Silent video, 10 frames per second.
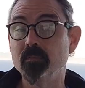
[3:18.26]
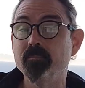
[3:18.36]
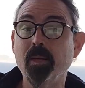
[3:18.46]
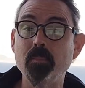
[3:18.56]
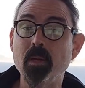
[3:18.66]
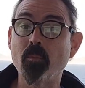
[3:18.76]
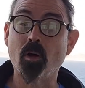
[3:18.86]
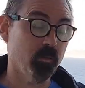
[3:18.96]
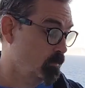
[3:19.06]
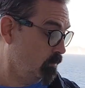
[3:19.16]
Maybe I'm
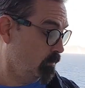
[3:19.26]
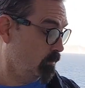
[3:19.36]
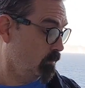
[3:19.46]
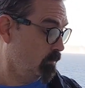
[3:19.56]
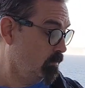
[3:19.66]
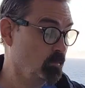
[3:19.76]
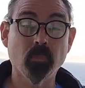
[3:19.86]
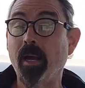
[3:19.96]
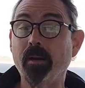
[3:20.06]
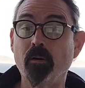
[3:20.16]
wrong.
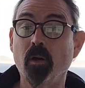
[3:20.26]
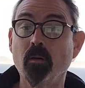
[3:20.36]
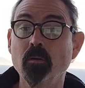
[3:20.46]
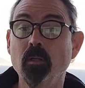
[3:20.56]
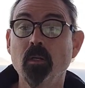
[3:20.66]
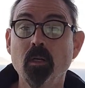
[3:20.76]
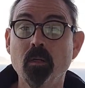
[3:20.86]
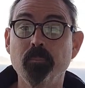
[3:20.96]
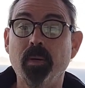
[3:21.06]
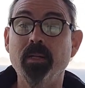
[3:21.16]
I don't know.
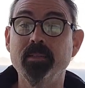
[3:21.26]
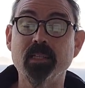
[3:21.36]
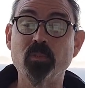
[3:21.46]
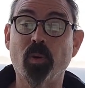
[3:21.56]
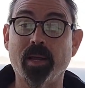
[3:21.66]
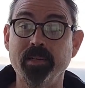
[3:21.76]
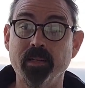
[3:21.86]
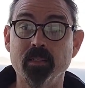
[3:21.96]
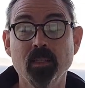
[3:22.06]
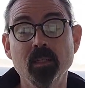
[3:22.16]
But that's what I
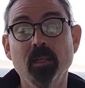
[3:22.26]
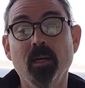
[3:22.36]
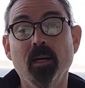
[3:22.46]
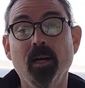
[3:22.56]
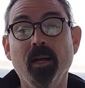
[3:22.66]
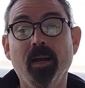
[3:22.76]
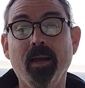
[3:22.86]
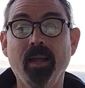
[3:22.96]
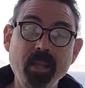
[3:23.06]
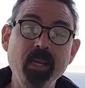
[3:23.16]
did.
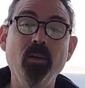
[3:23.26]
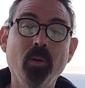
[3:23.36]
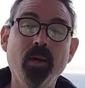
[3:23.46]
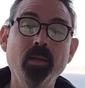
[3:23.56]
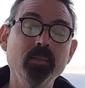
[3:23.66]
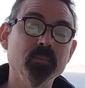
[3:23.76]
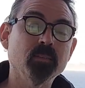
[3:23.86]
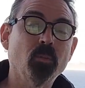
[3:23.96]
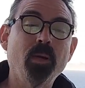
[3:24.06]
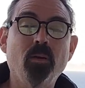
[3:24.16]
Anyway,
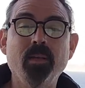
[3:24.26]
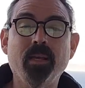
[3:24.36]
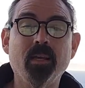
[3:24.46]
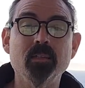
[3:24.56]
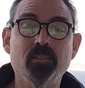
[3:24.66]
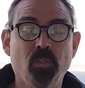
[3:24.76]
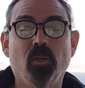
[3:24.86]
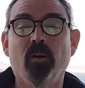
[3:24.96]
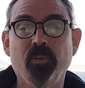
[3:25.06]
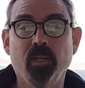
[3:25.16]
so we only got 2
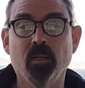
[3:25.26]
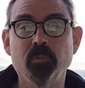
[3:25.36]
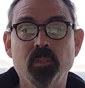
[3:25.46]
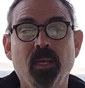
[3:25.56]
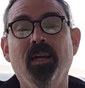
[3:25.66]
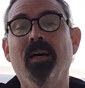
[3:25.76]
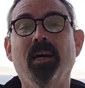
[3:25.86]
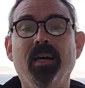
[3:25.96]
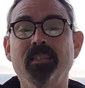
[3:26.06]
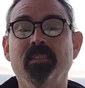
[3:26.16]
coffee cups.
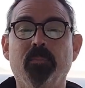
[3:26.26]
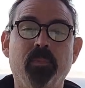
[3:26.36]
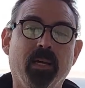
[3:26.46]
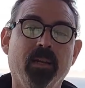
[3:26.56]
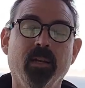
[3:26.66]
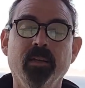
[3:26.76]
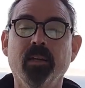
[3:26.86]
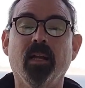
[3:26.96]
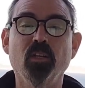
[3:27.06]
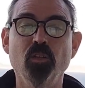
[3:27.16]
I accept that.
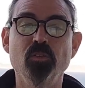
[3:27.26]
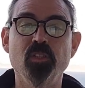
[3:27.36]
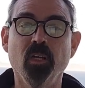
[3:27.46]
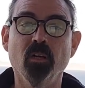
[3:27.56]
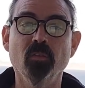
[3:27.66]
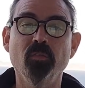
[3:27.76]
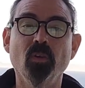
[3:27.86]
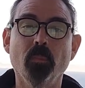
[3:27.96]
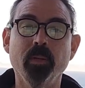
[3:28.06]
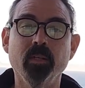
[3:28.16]
Not a huge deal.
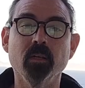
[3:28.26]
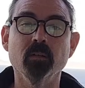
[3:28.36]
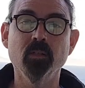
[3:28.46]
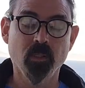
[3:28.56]
No big deal.